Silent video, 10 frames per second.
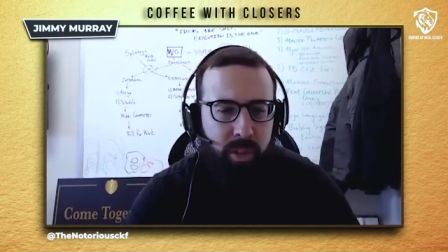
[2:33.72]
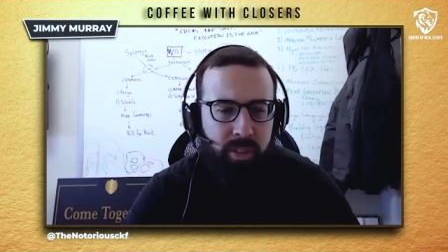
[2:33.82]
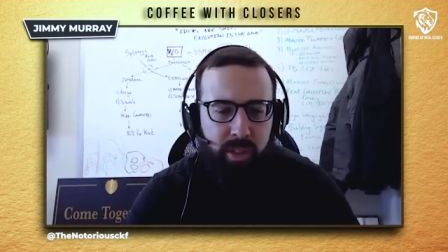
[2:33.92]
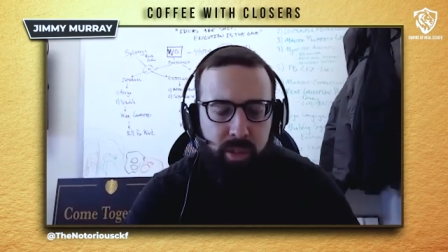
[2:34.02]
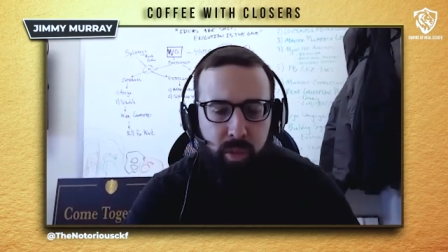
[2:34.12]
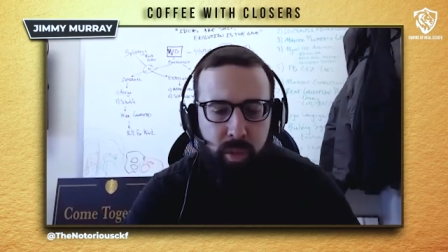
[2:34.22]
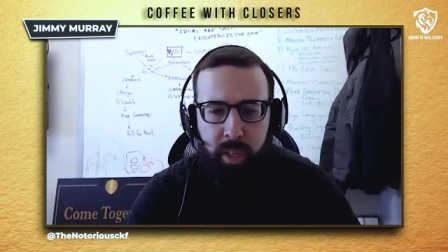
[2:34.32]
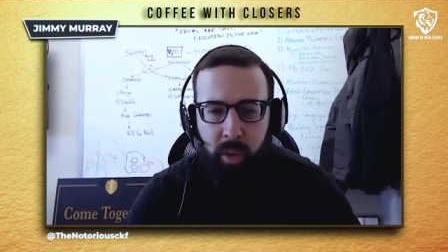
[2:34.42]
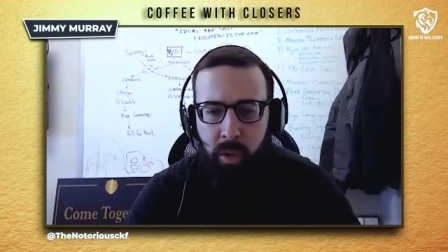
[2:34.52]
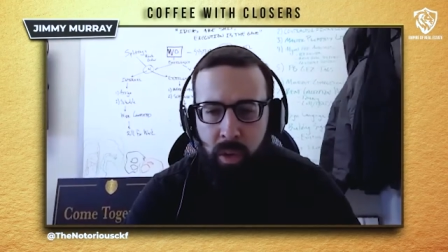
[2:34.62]
there was really
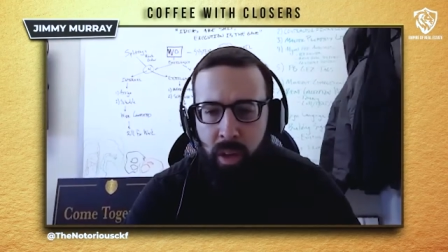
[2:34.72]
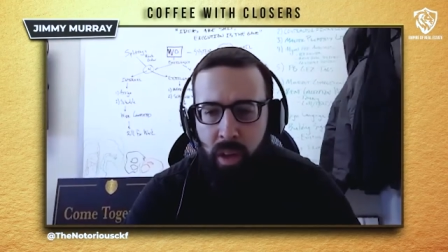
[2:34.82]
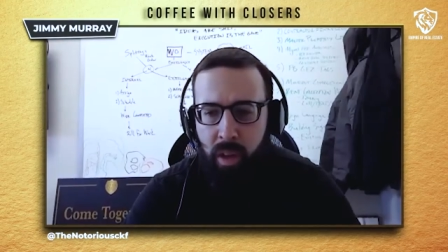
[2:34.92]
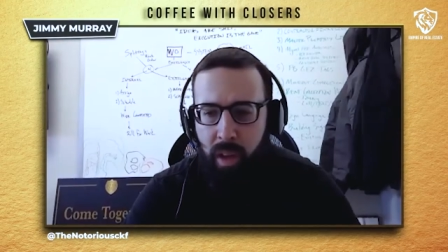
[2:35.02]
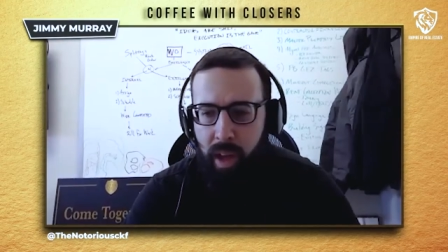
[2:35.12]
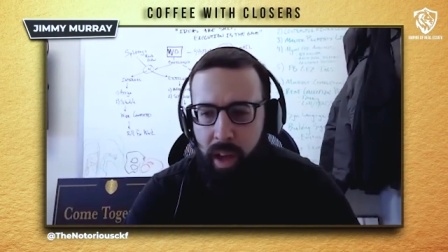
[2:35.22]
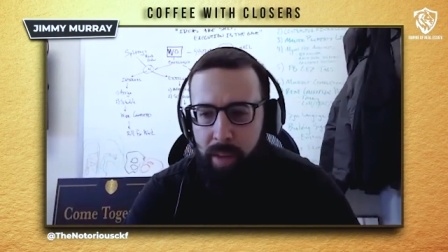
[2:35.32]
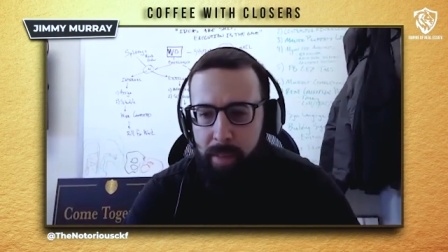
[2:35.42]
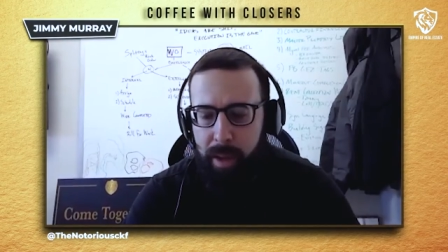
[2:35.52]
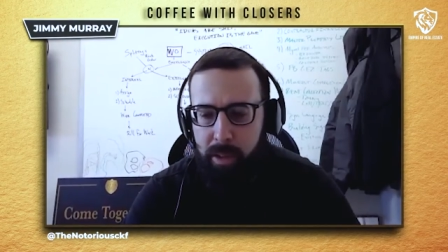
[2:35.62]
cool. I
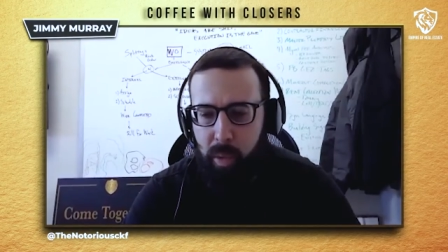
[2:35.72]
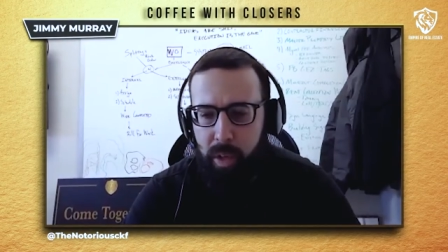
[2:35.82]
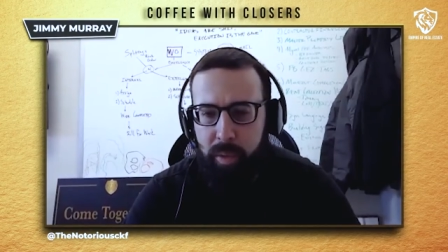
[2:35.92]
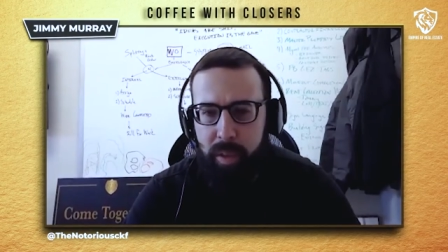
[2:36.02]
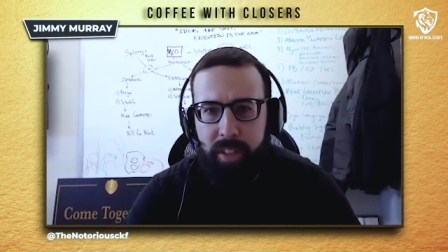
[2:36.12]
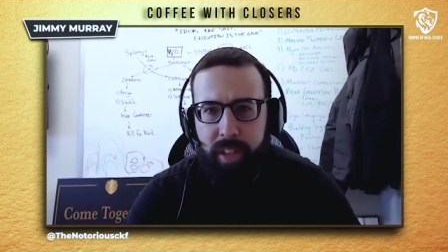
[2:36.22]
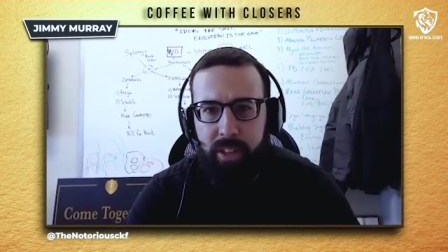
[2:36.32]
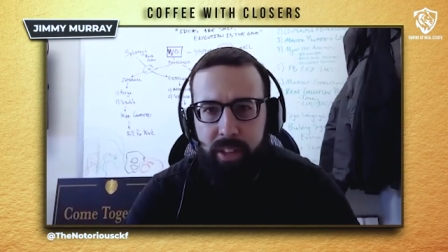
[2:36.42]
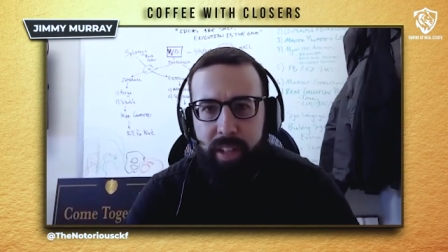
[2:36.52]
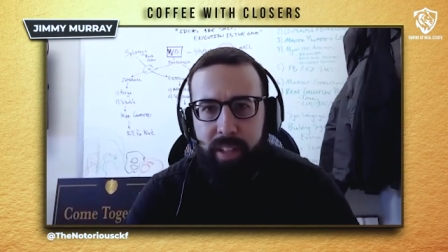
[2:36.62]
was working with the
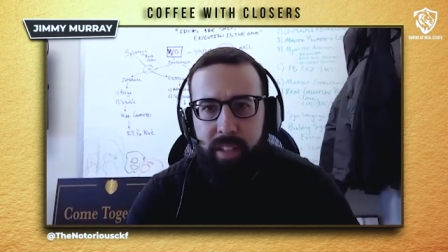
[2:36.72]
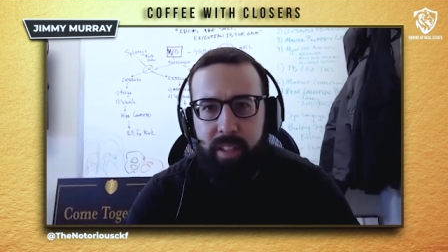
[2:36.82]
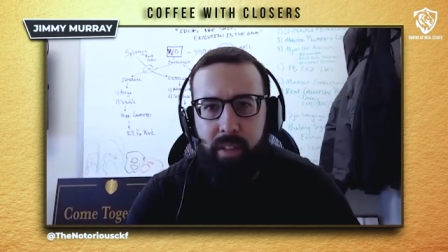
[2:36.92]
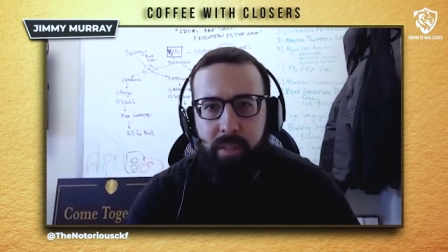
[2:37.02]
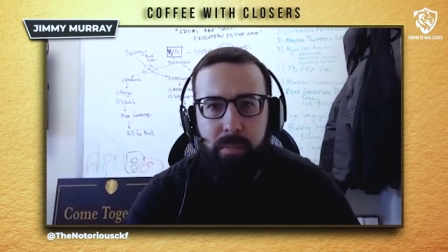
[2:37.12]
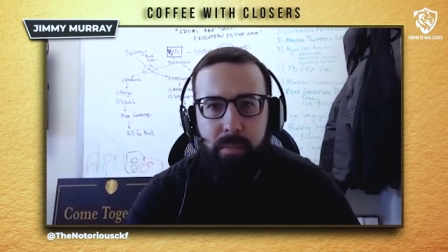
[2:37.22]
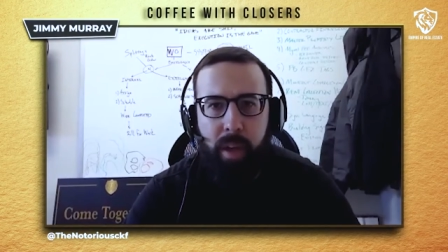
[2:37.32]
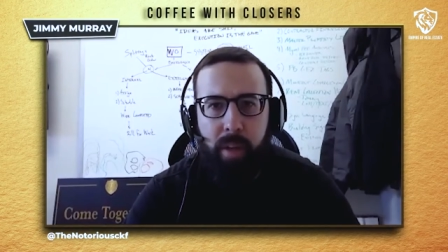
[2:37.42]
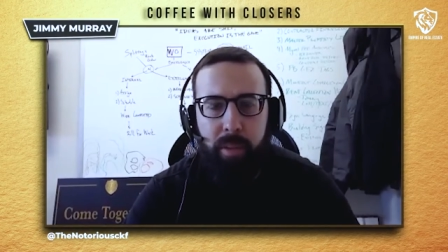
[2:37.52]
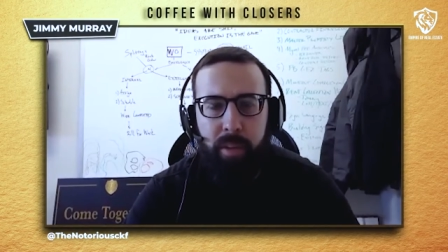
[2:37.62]
sales guys to sell
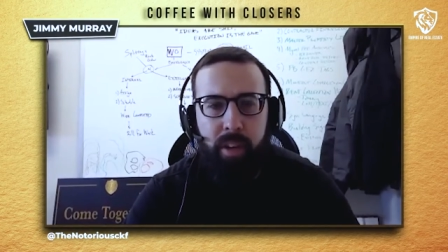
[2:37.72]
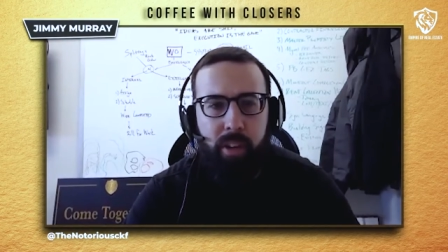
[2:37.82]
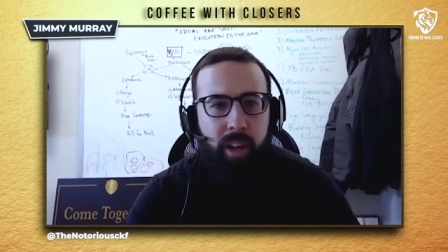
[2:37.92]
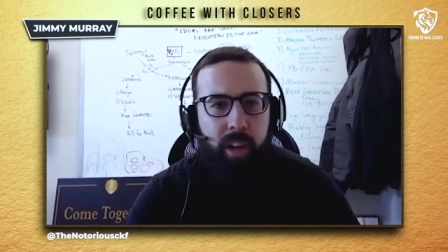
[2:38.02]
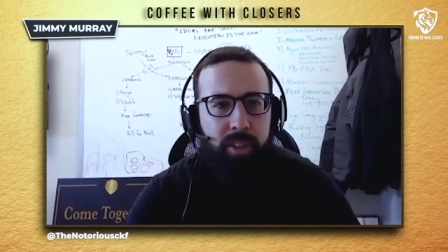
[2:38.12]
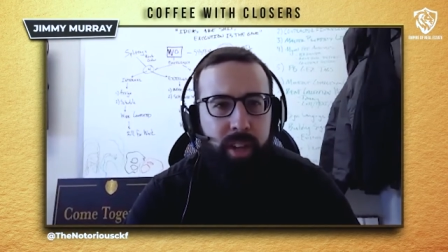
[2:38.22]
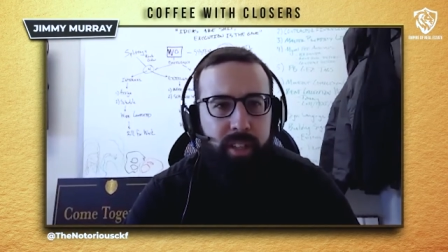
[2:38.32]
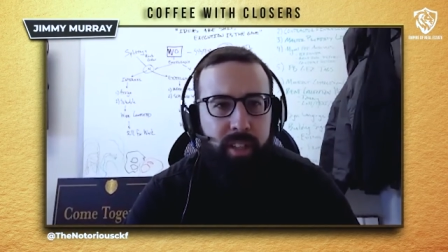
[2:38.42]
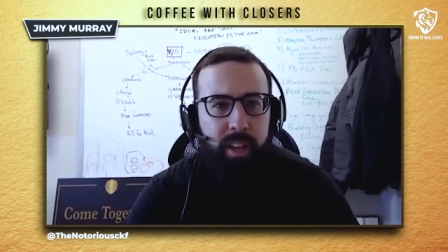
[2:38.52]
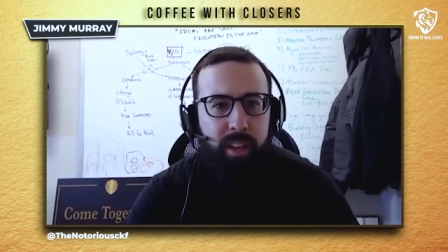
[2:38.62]
billion-dollar
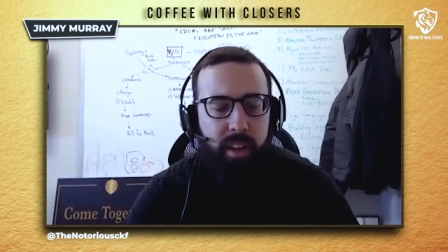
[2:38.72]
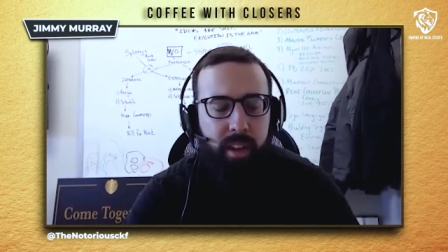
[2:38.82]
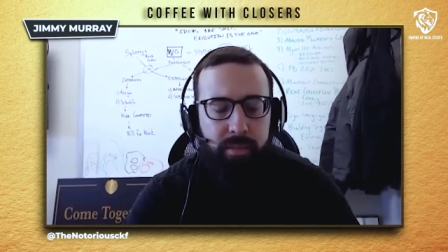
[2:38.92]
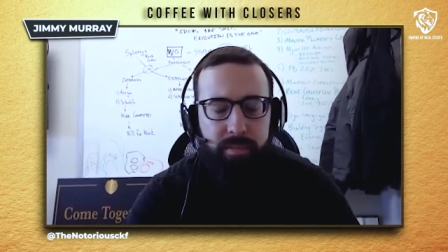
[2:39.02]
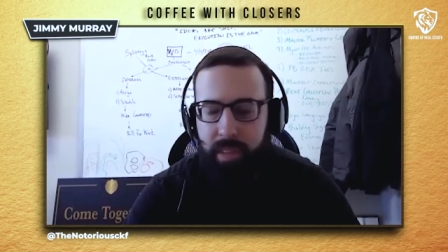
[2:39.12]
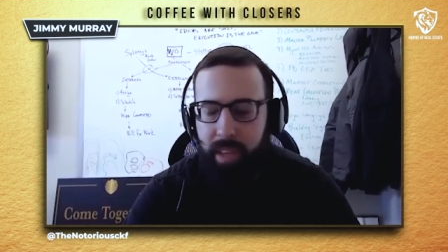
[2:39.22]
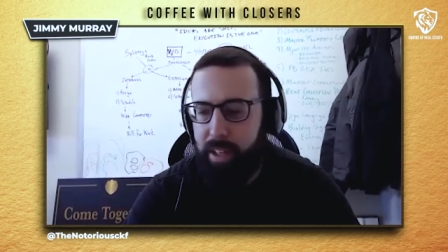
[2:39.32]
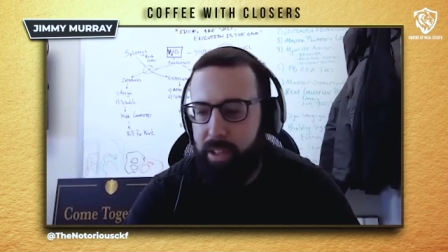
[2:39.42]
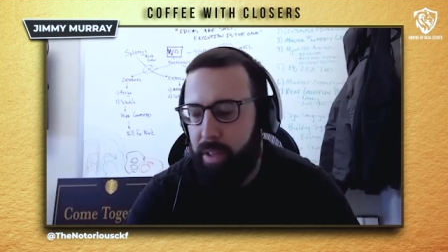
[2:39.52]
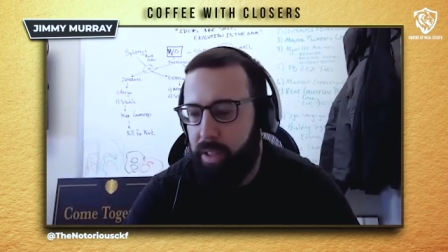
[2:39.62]
contracts to not
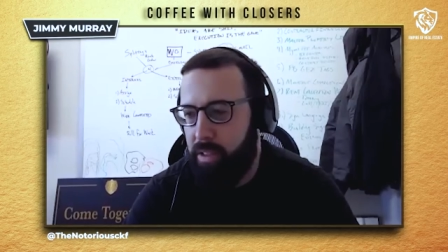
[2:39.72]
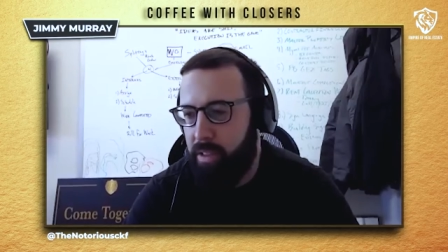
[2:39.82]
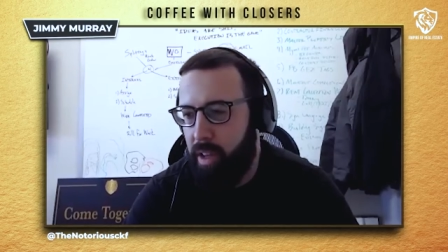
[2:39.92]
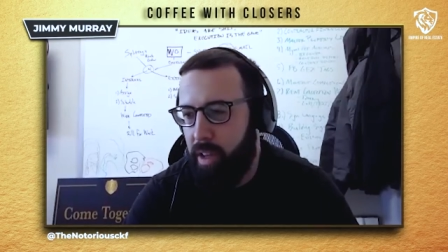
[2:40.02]
hedge funds.